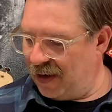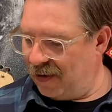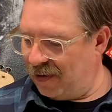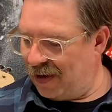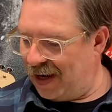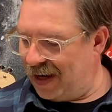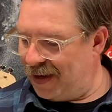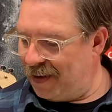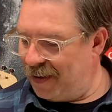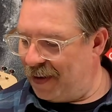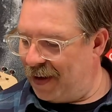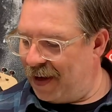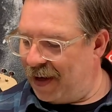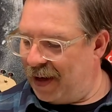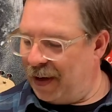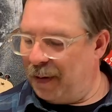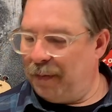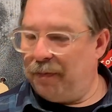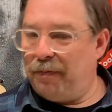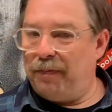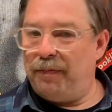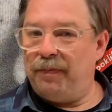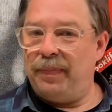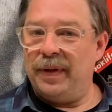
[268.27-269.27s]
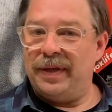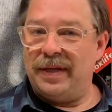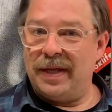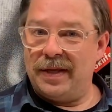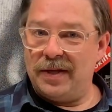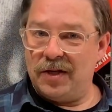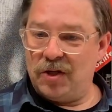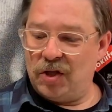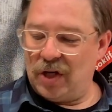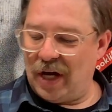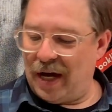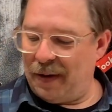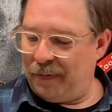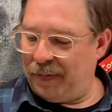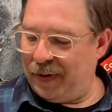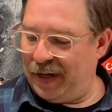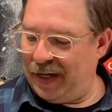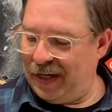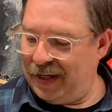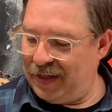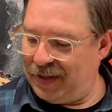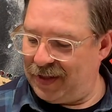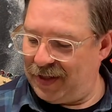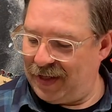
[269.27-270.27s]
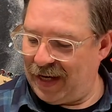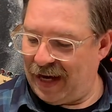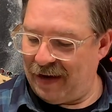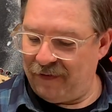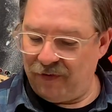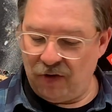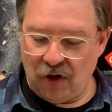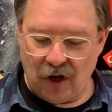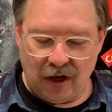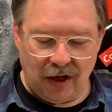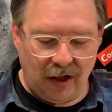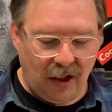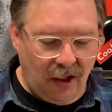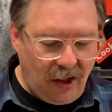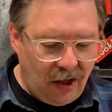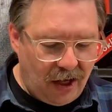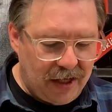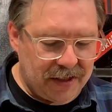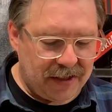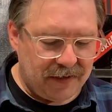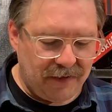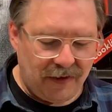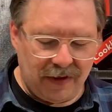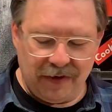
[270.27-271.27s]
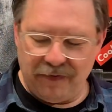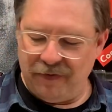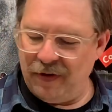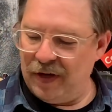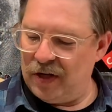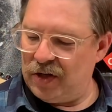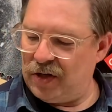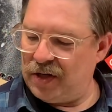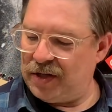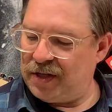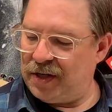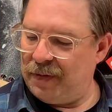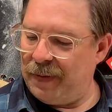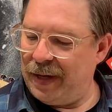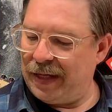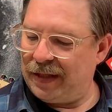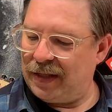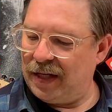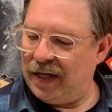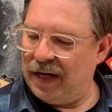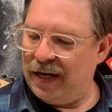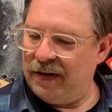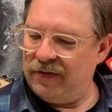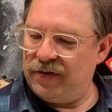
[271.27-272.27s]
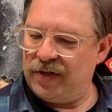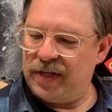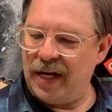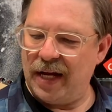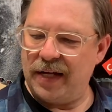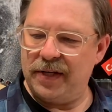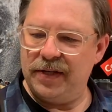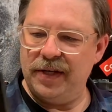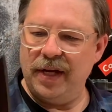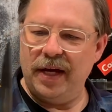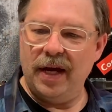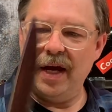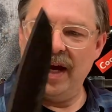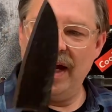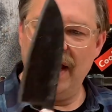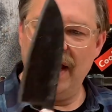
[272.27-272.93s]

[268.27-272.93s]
right? But then the Japanese have got lots of other finishes to make the knife sexy.